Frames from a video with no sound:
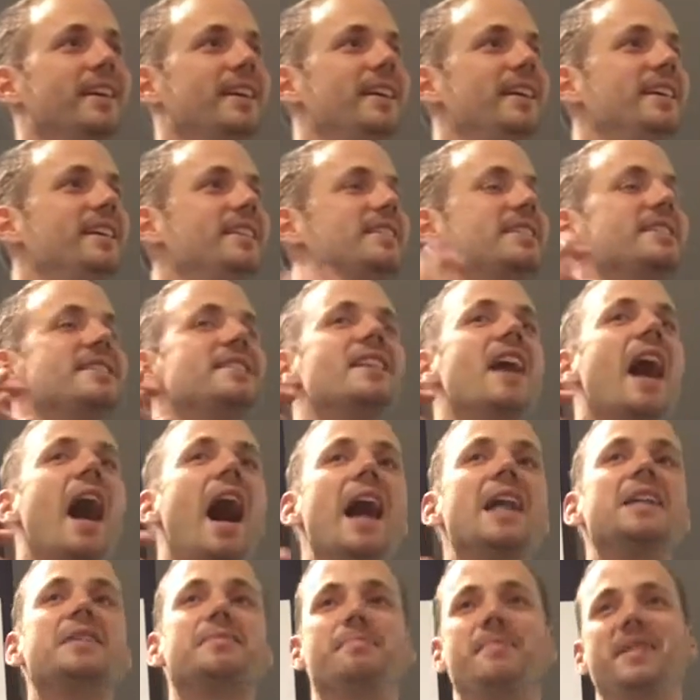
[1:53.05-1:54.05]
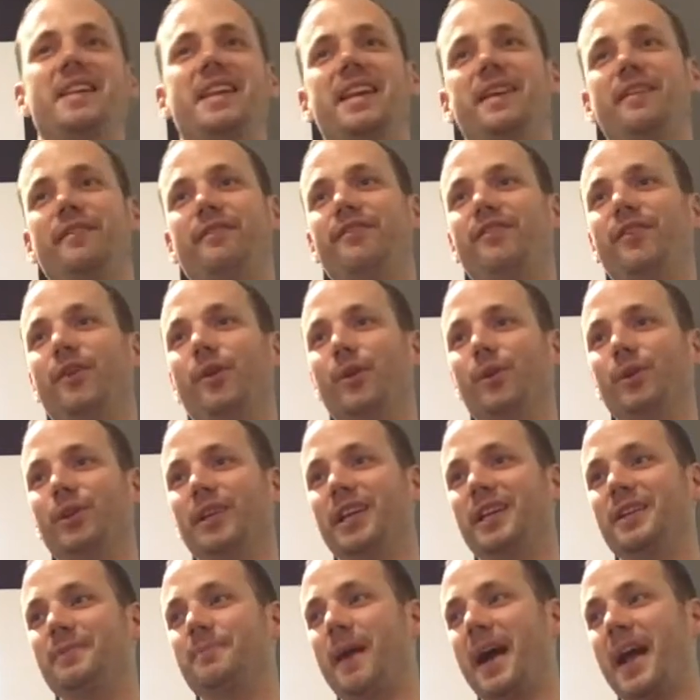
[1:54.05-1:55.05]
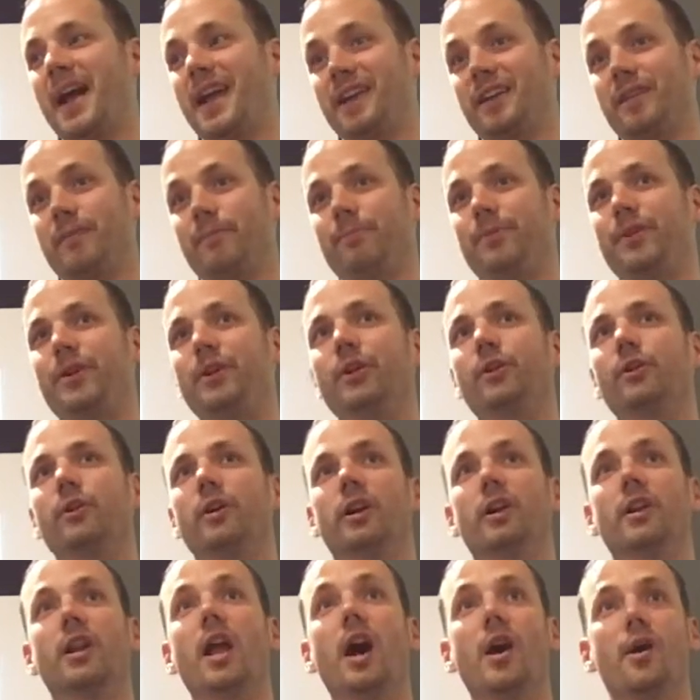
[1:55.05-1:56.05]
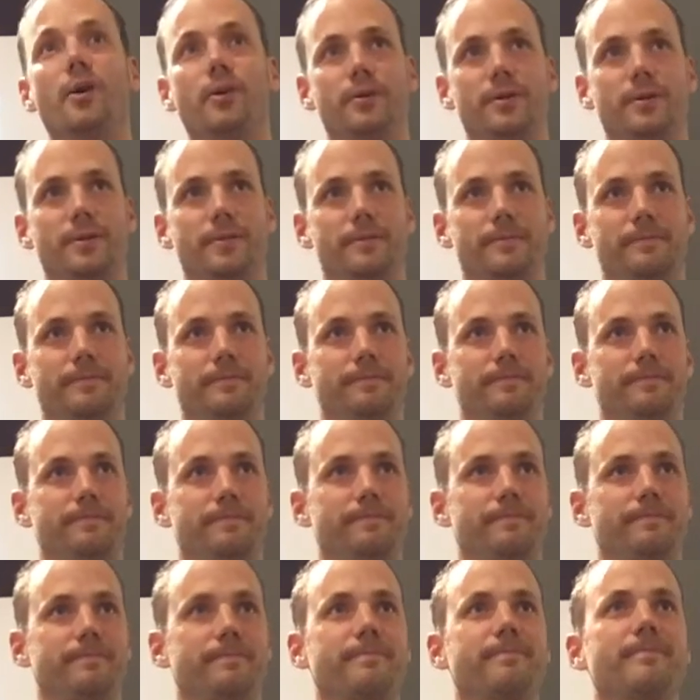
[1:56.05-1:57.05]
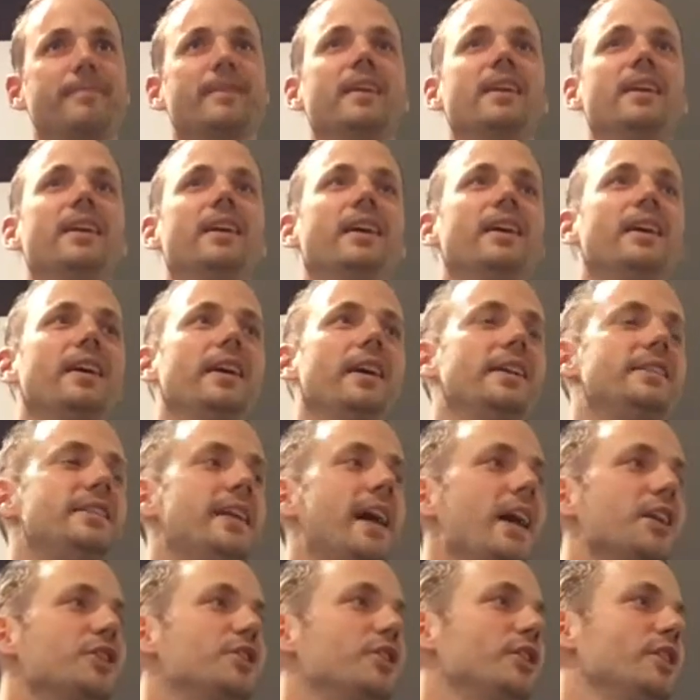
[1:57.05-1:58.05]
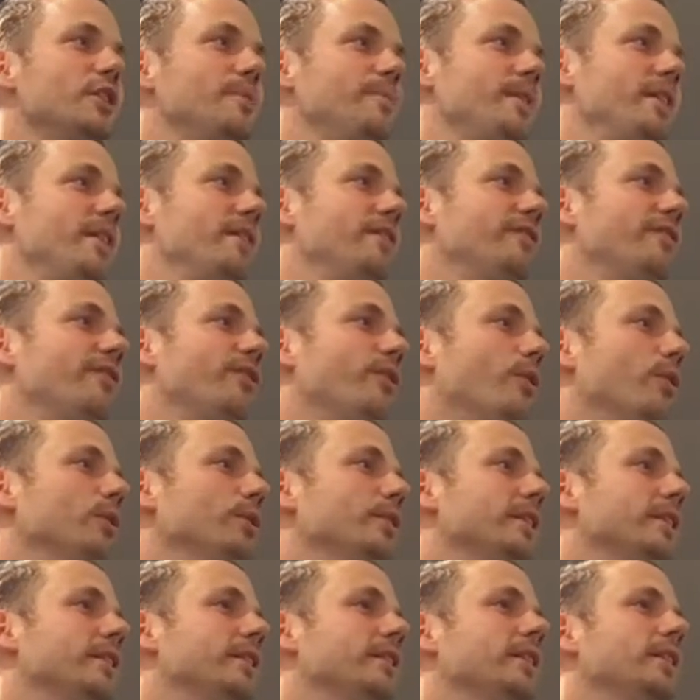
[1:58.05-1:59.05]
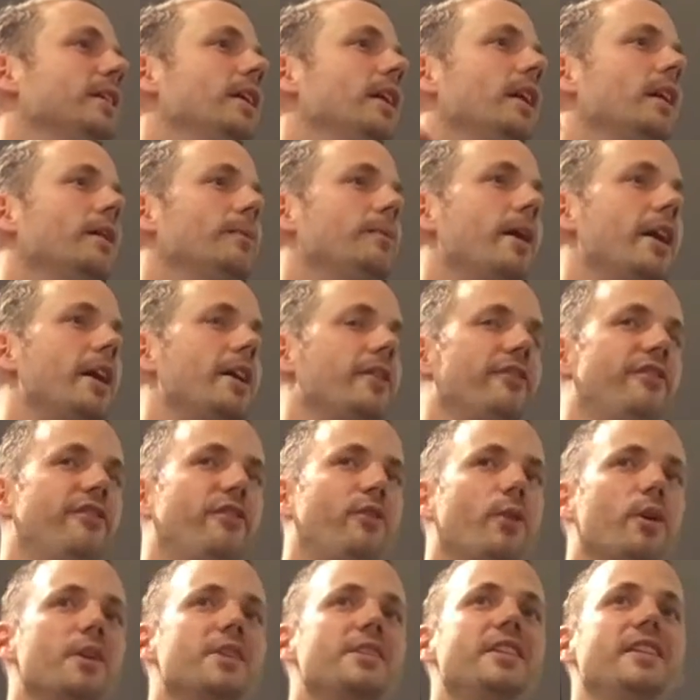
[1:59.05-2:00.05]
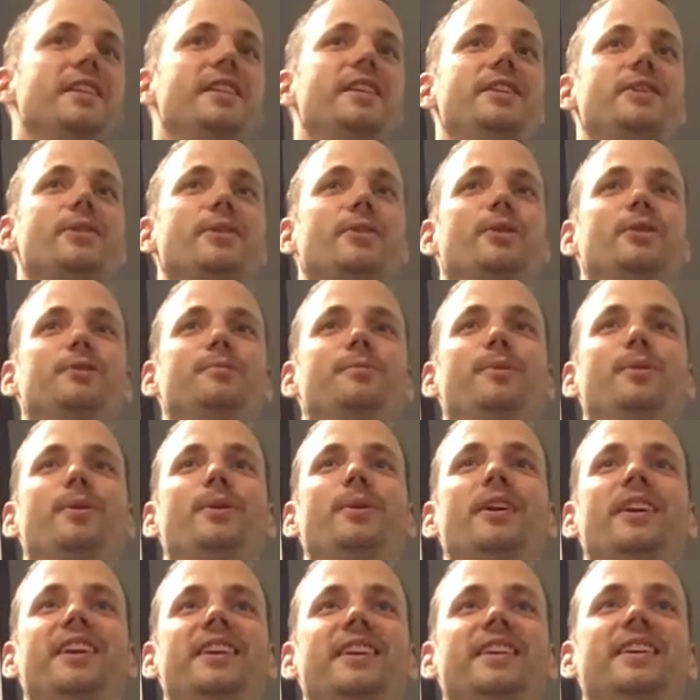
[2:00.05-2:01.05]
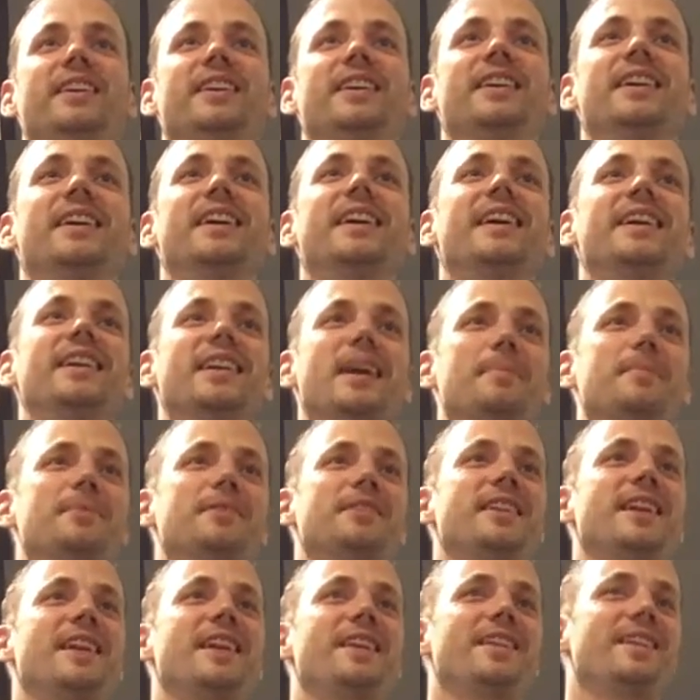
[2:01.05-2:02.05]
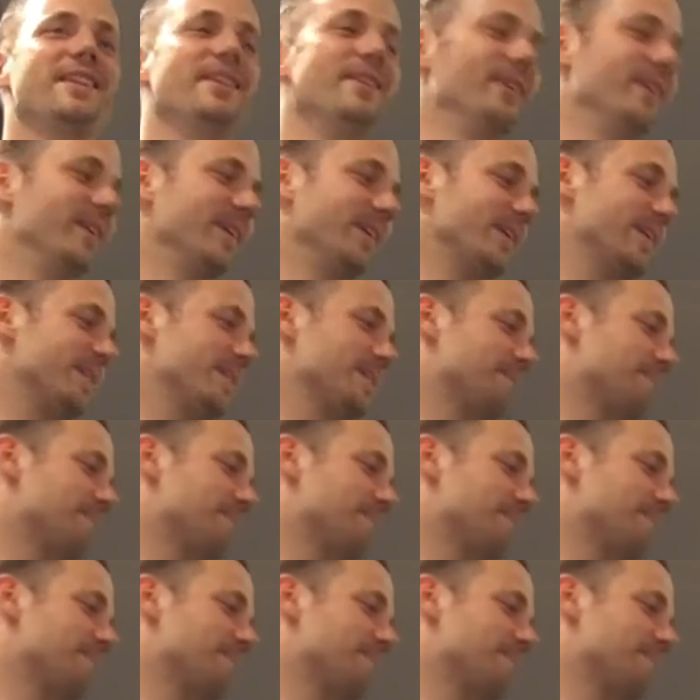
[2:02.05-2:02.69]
is not being folded by a computer alone. It's actually being folded by a 14-year-old boy in upstate New York.